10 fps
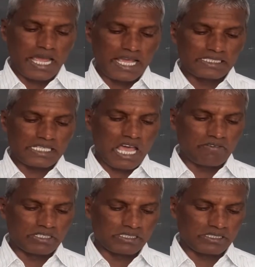as
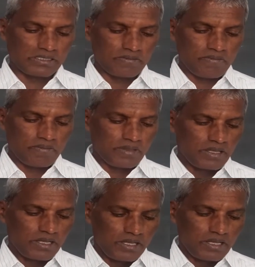ours.
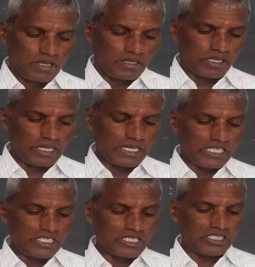The
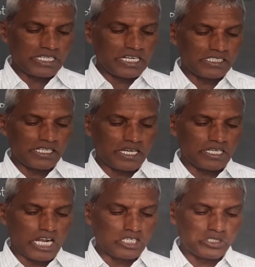Indian generals are
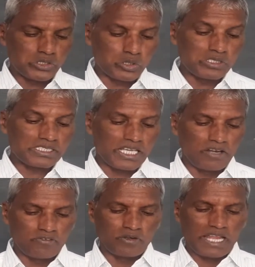not so
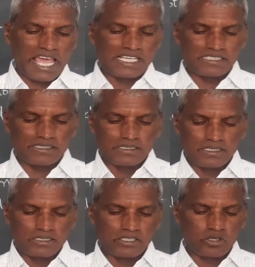skillful as
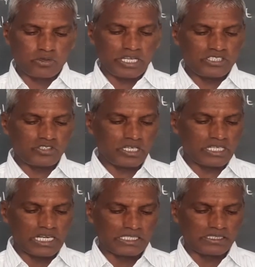the Greek
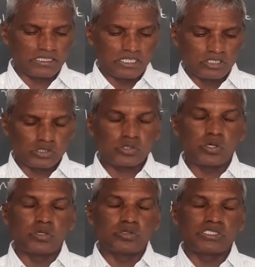generals.
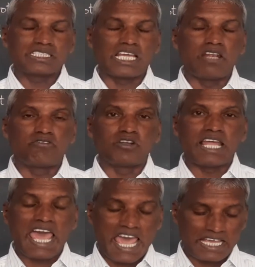So skillful
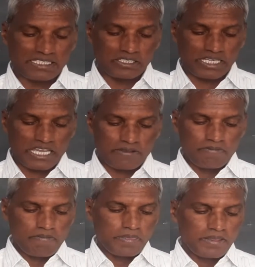as, okay?